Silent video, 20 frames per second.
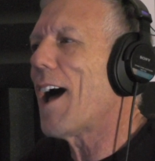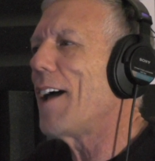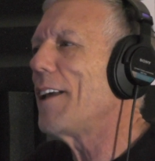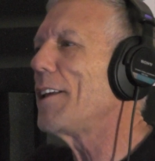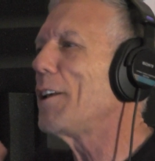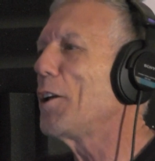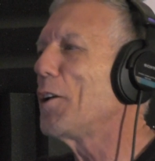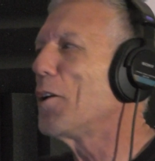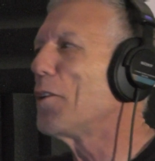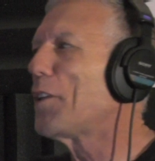
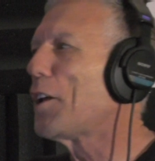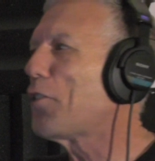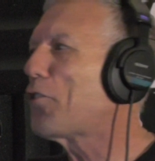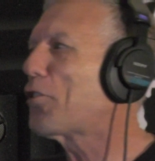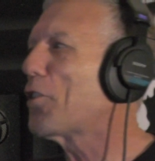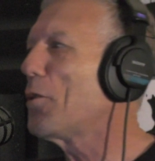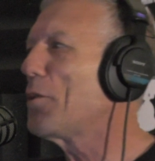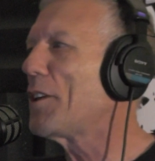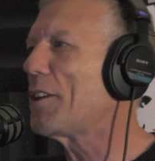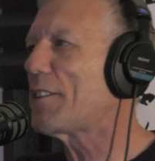They
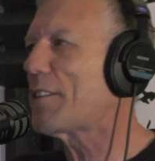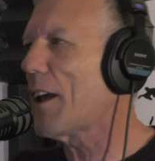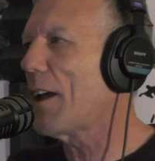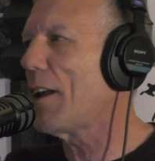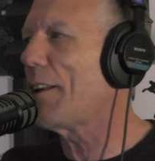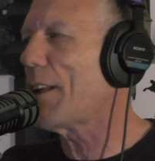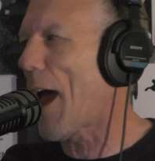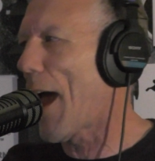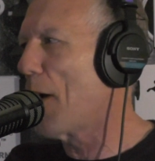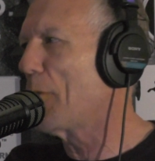show the
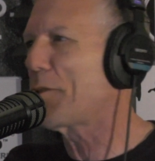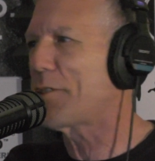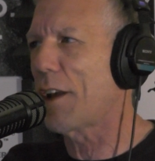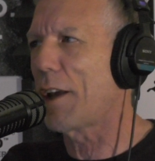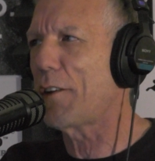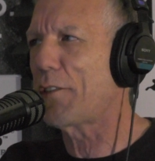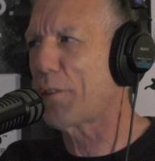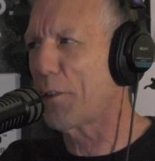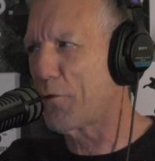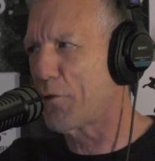
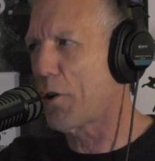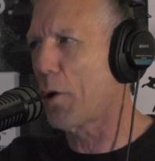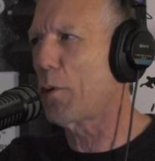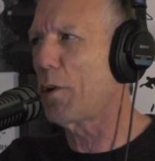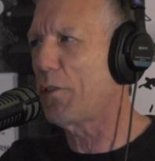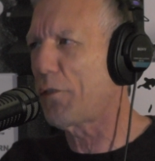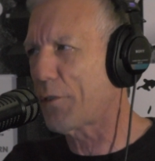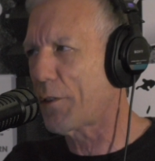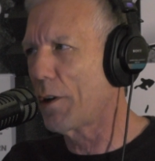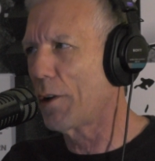outtakes of Jerry
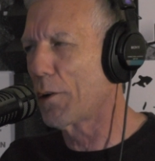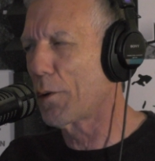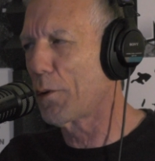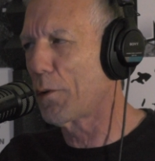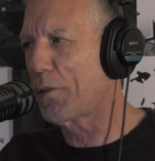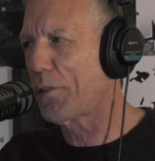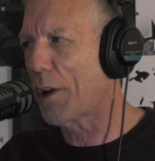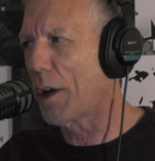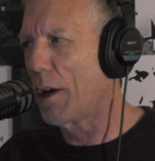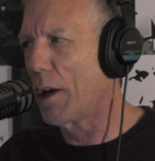
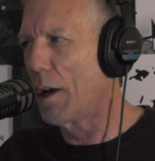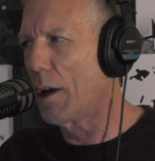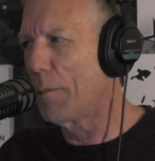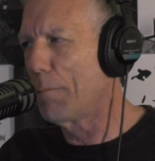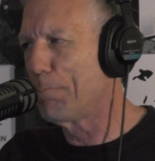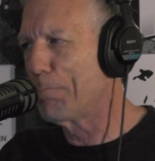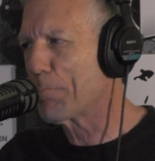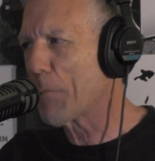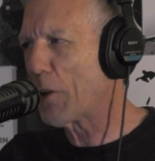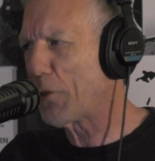Stiller's
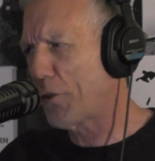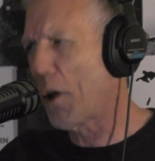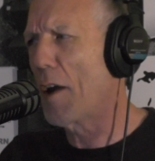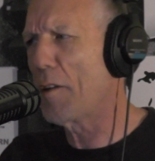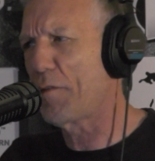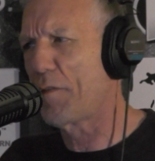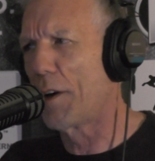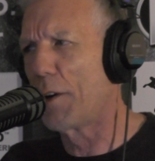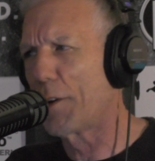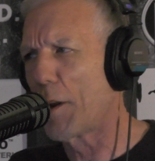
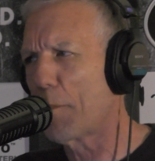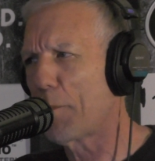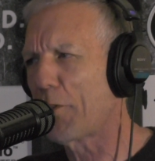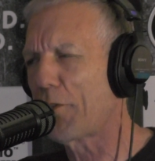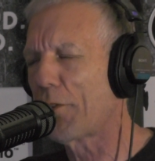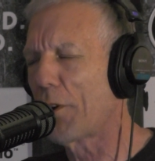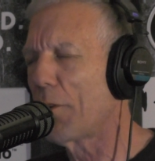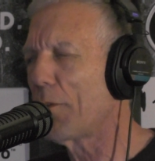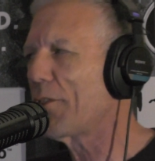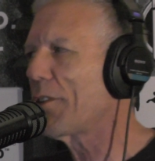Seinfeld
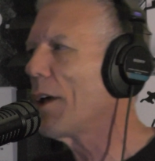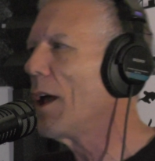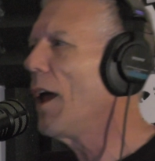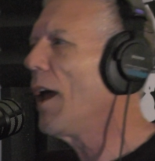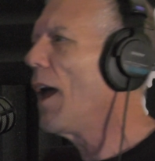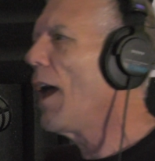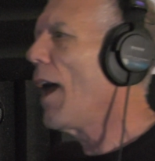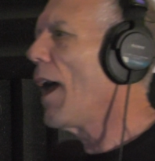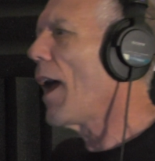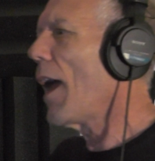episodes,
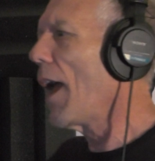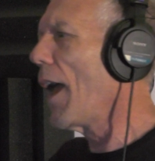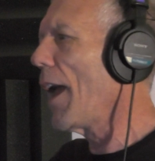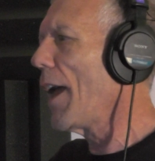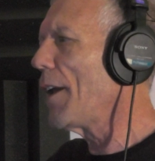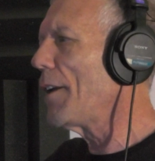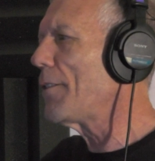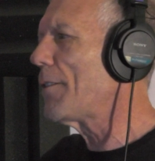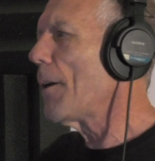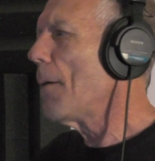
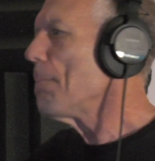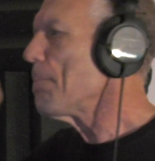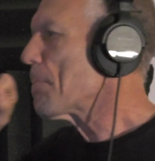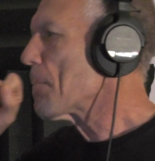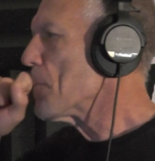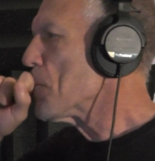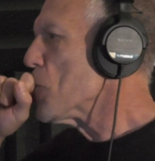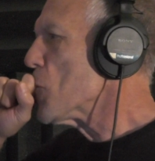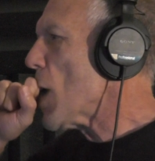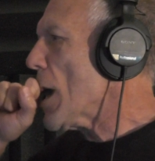and
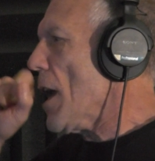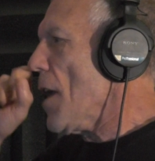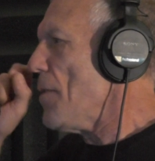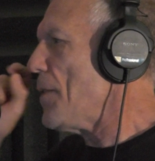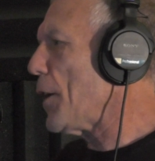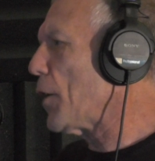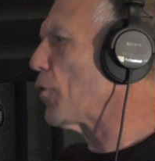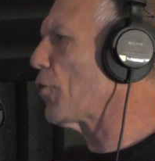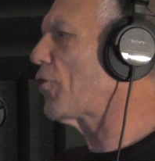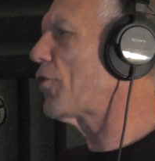
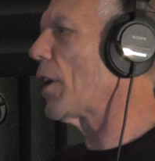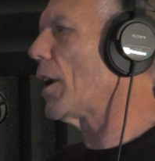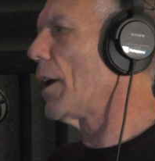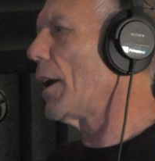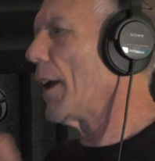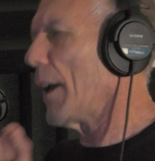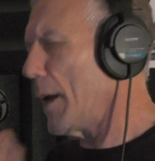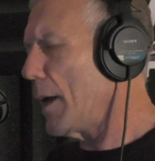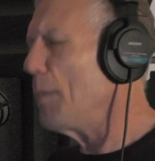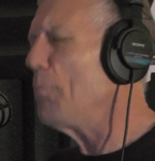there's
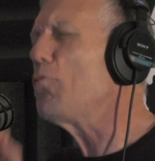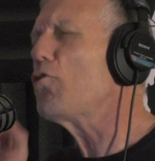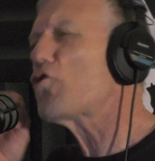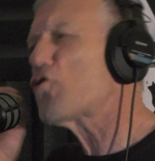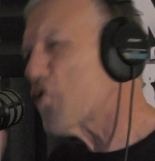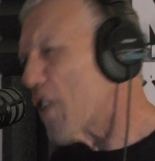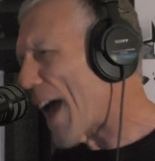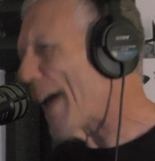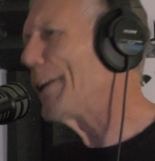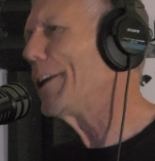him
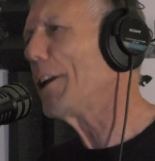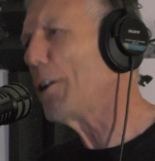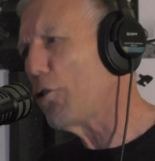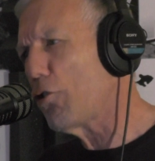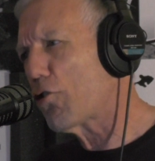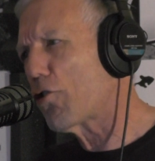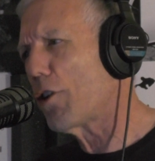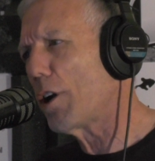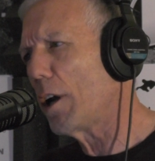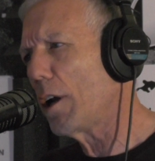
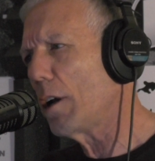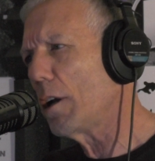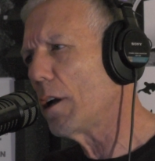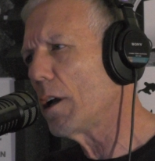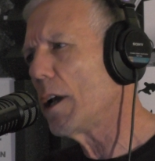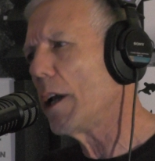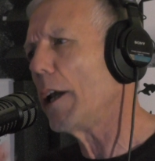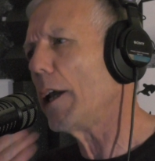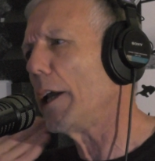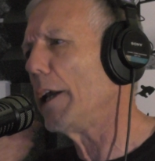challenging
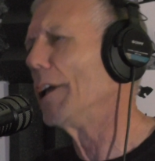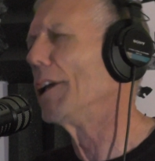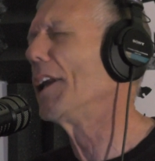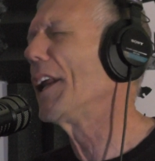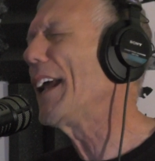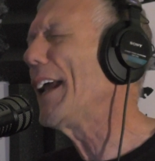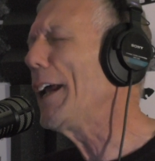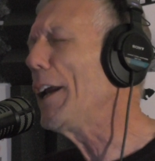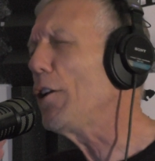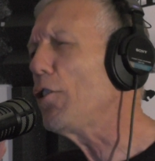
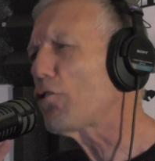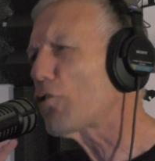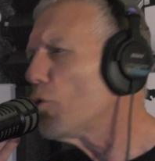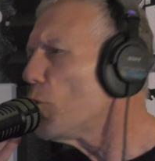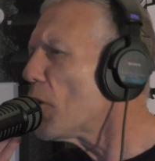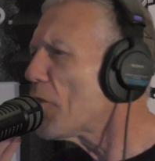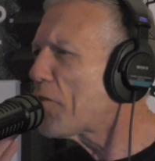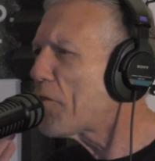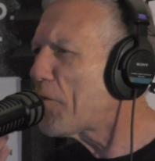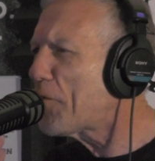Elaine to
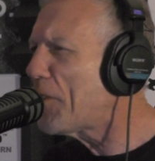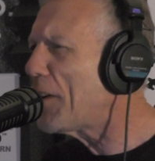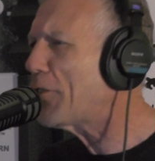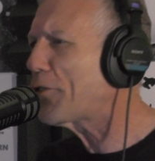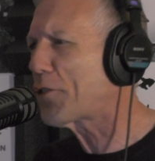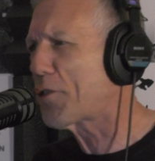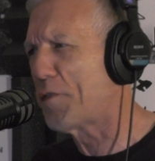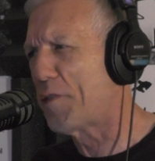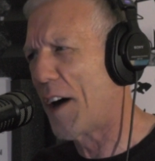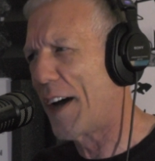a
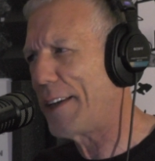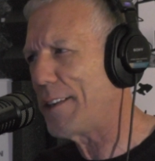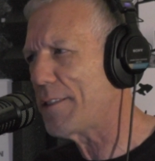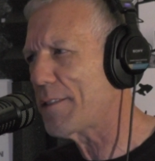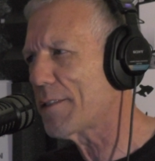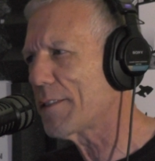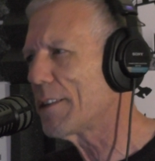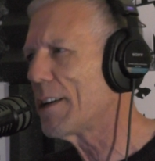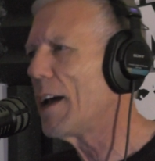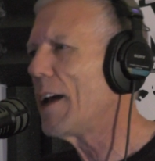fist
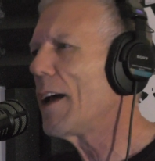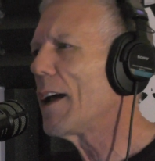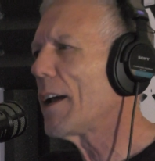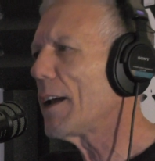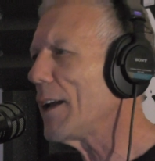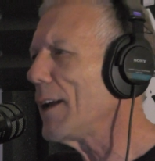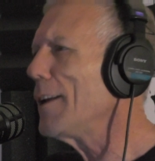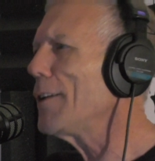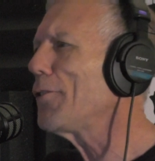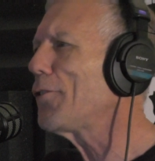fight
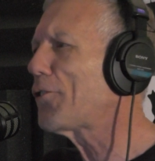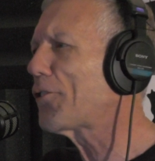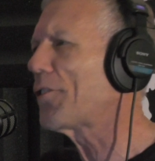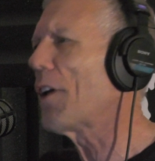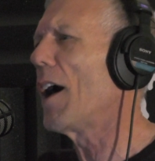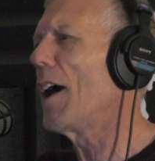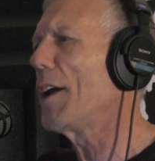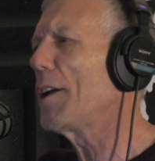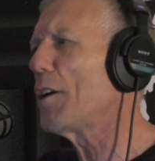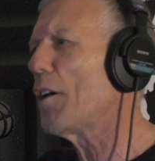
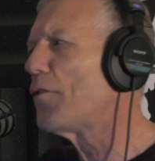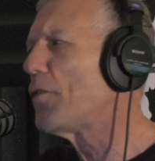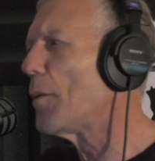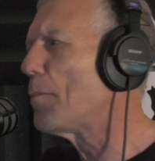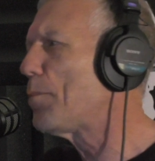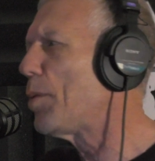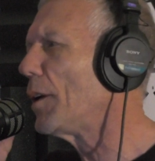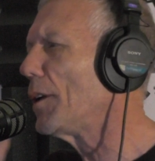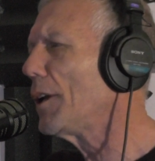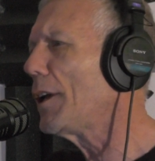inside of a
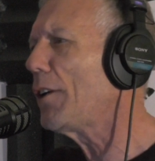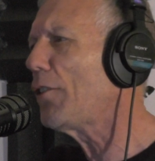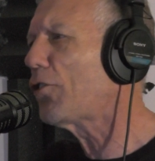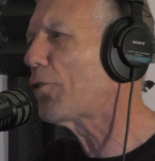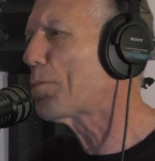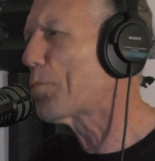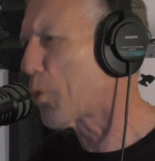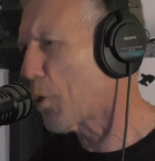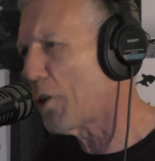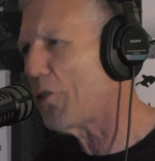police
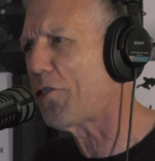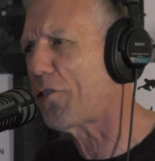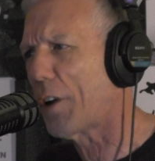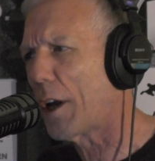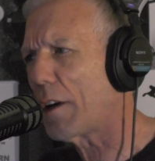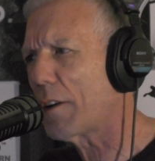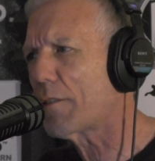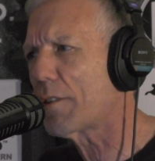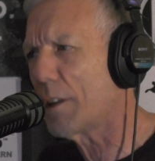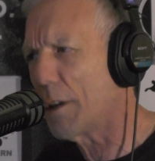
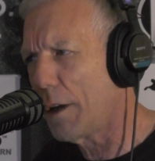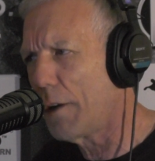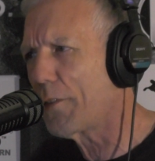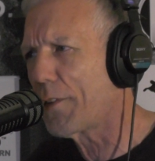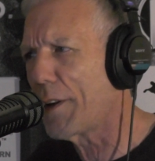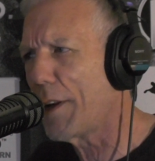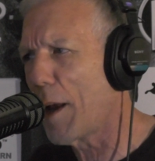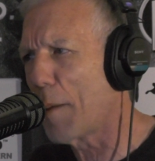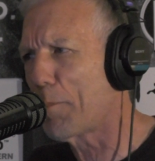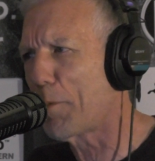precinct is
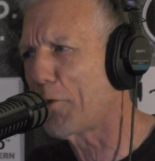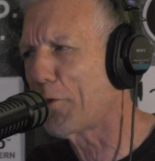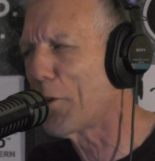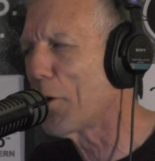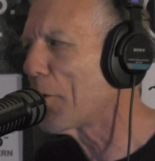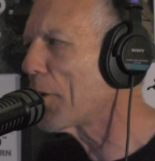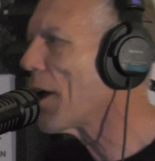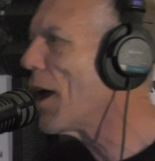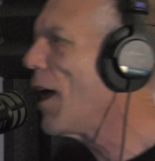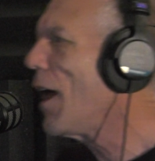the episode.